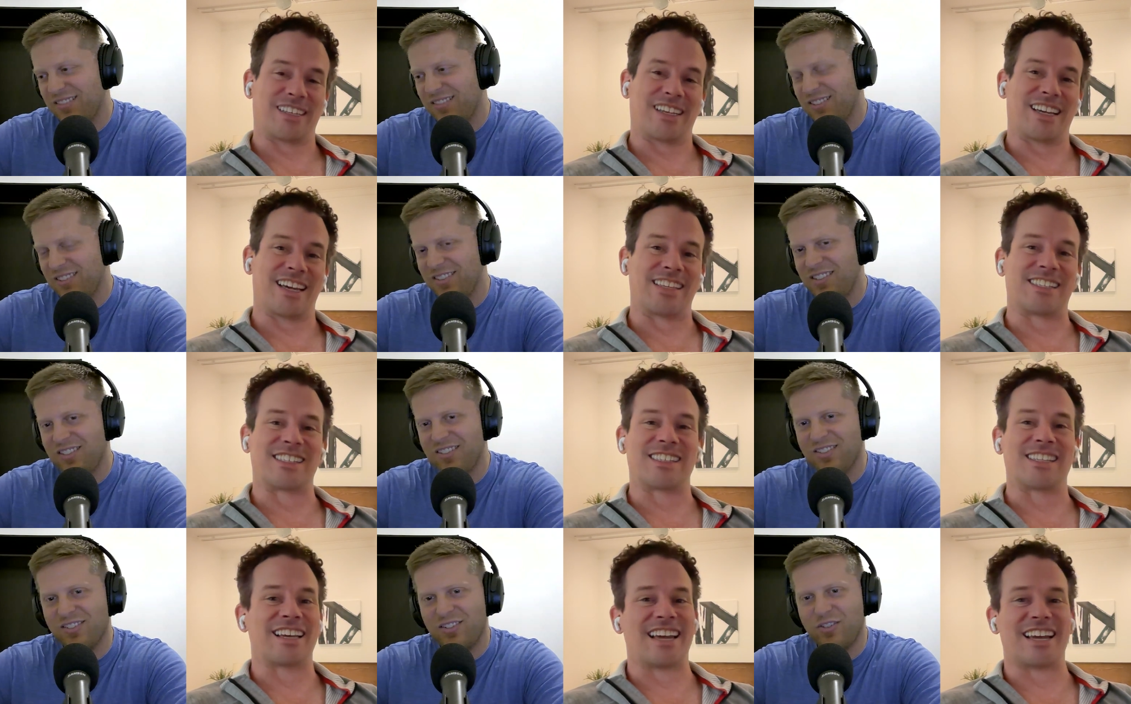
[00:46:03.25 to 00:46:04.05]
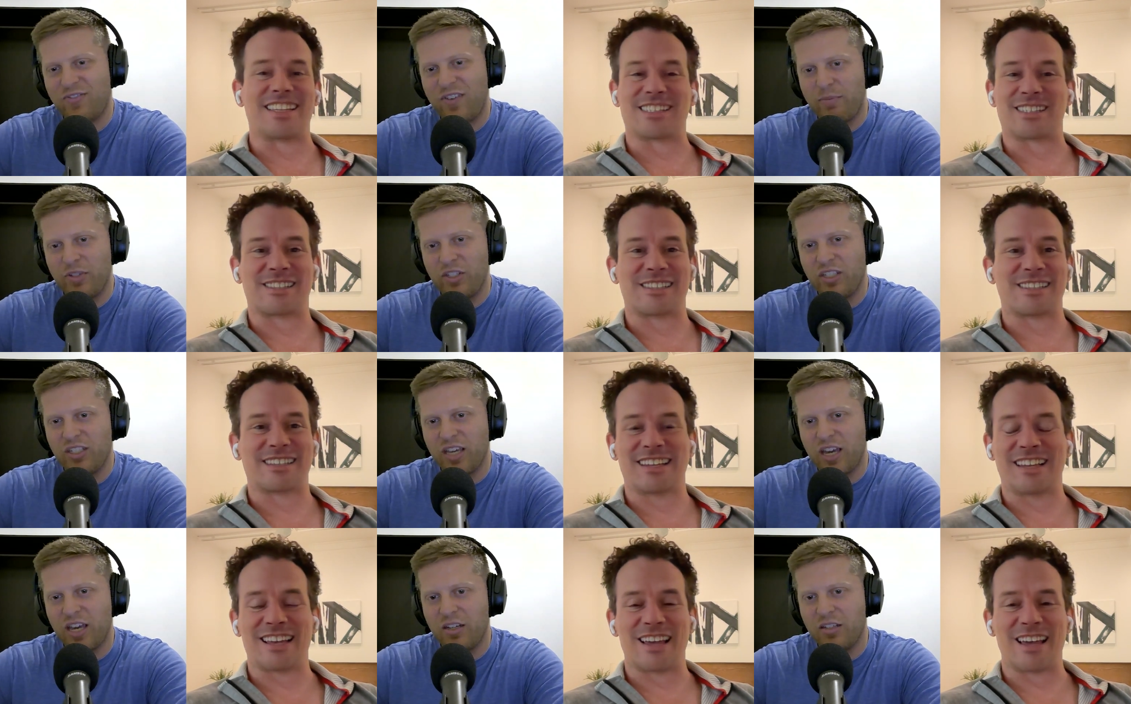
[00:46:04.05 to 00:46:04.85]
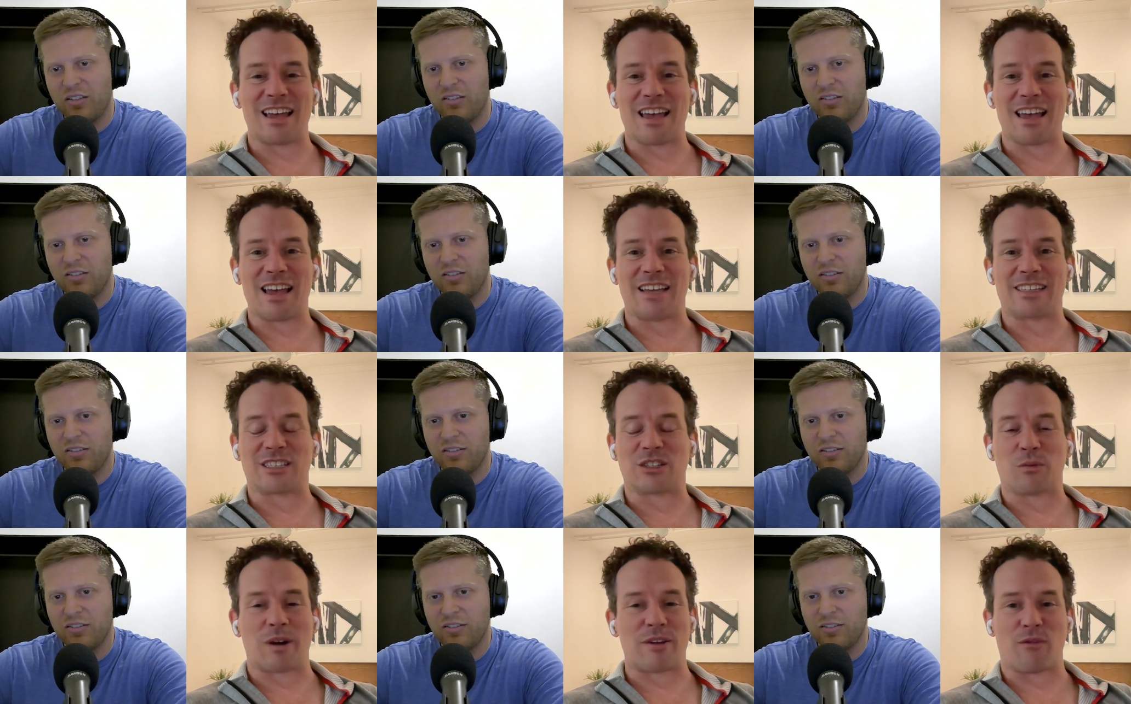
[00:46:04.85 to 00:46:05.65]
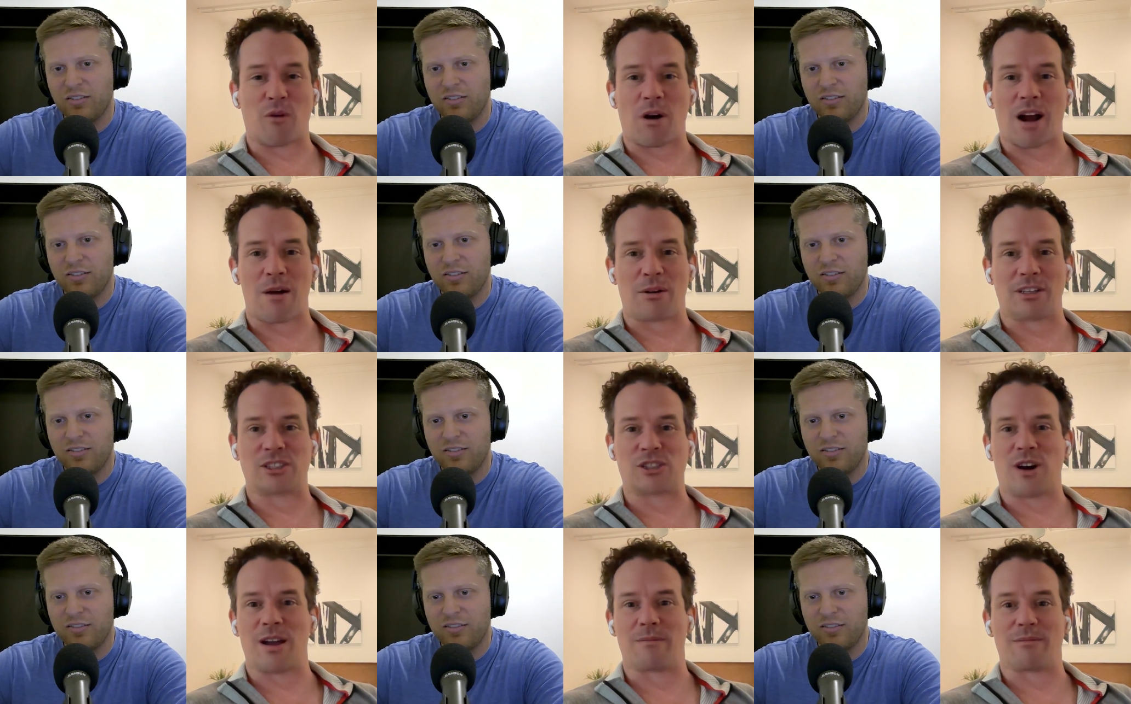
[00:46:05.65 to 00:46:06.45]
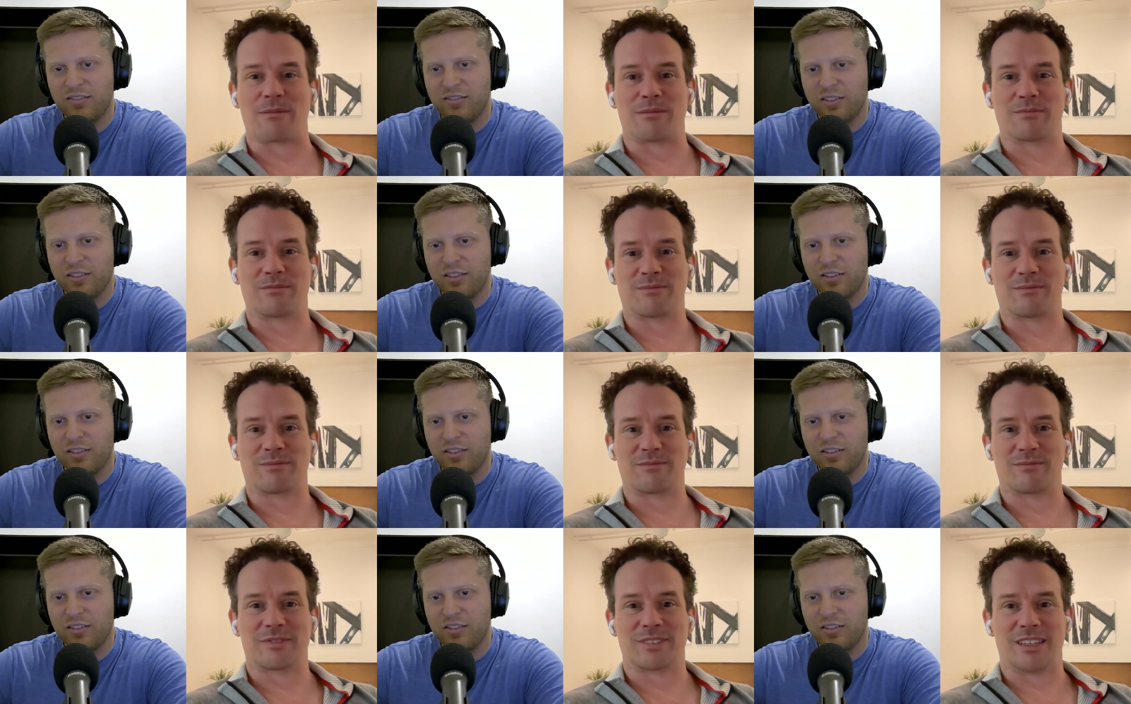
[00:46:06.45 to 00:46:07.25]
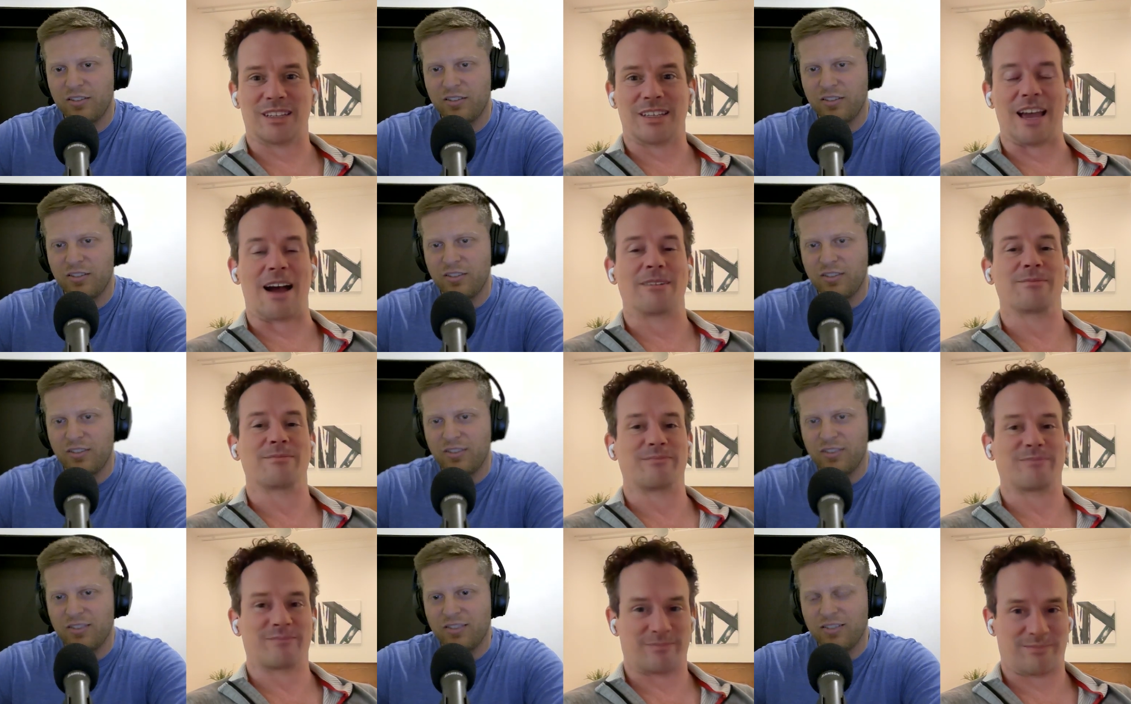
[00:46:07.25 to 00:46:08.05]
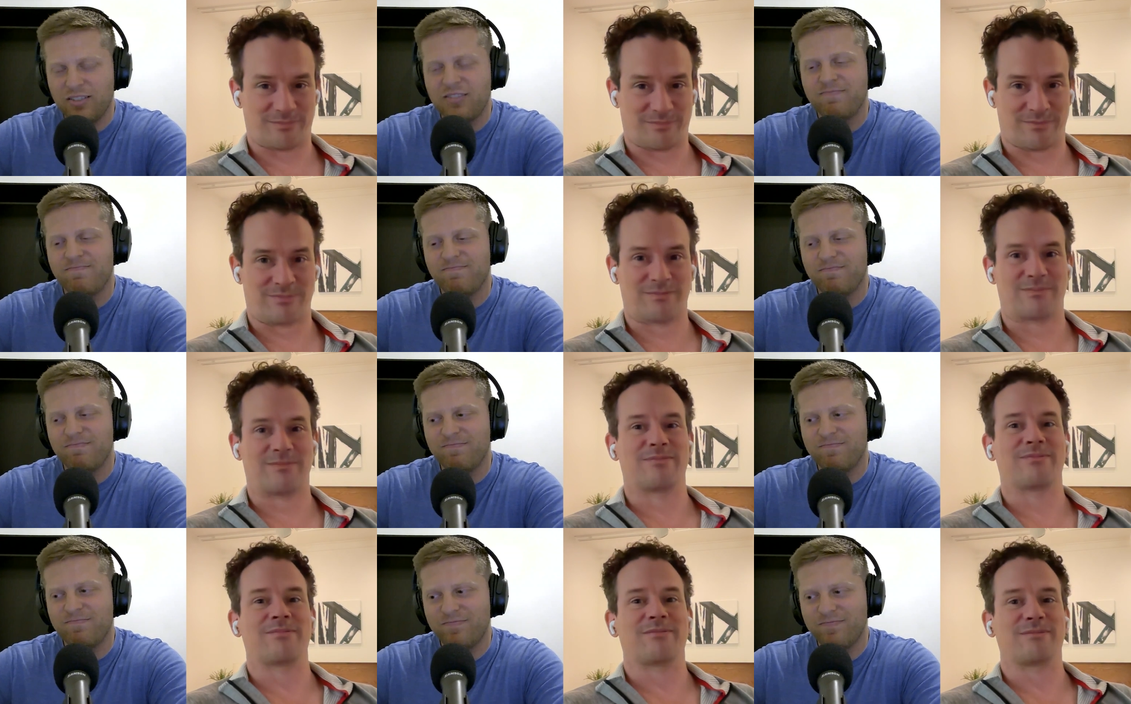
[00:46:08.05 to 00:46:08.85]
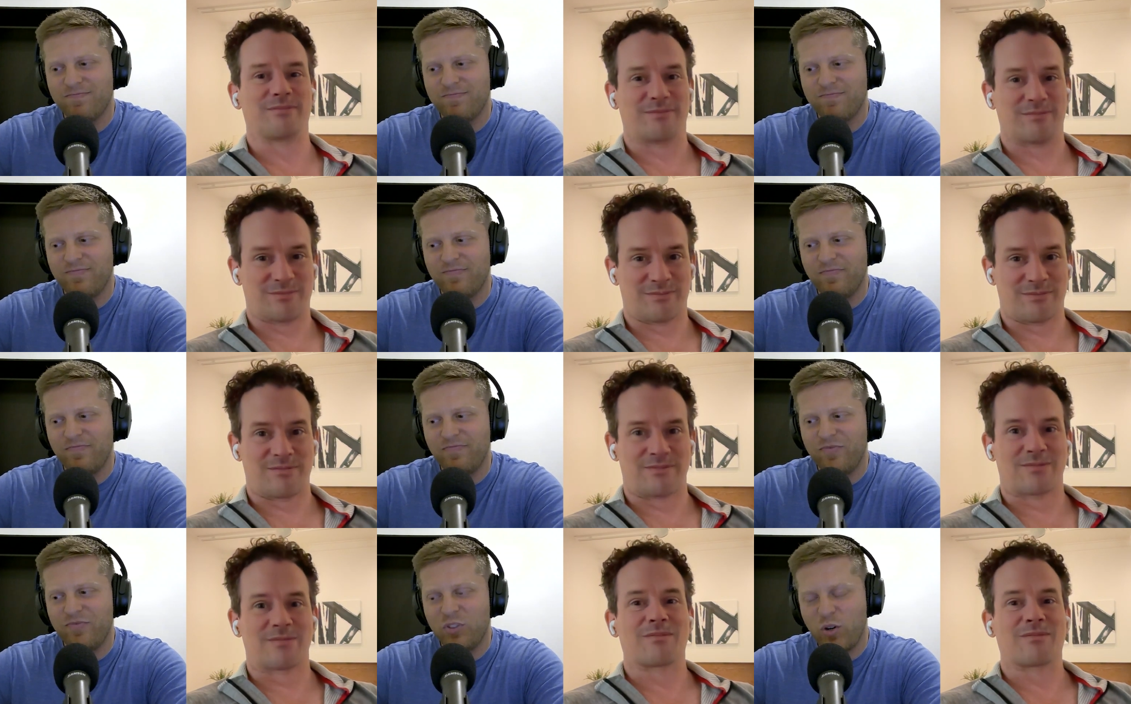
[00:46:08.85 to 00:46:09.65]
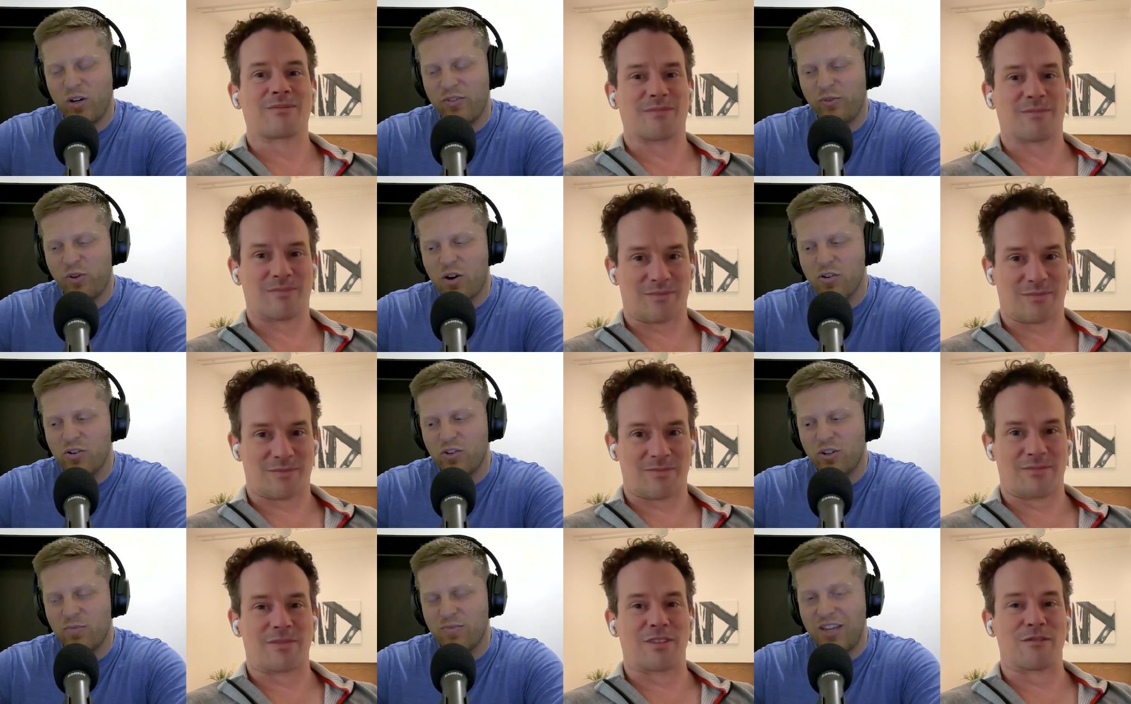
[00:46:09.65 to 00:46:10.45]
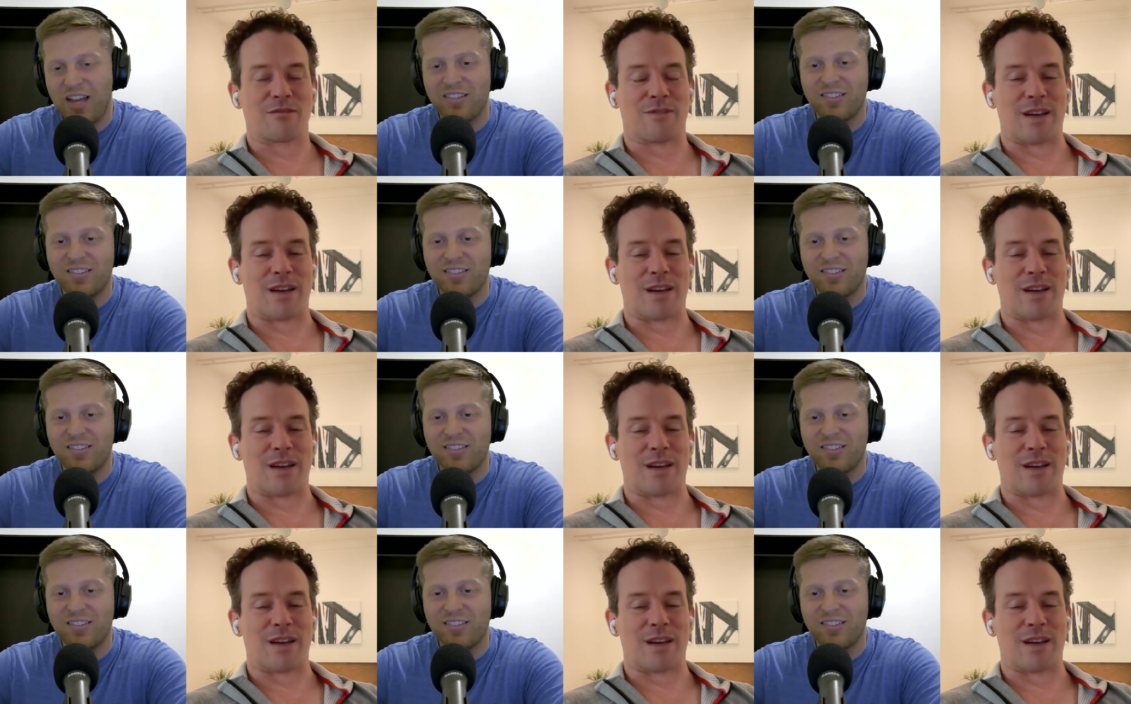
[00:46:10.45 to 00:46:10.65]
Speaker 1: it's her it's, family's in K
Speaker 2: L. It's a twenty-four hour trip.
Speaker 1: Yeah,
Speaker 2: mm.
Speaker 1: twenty-four hour trip. Yes,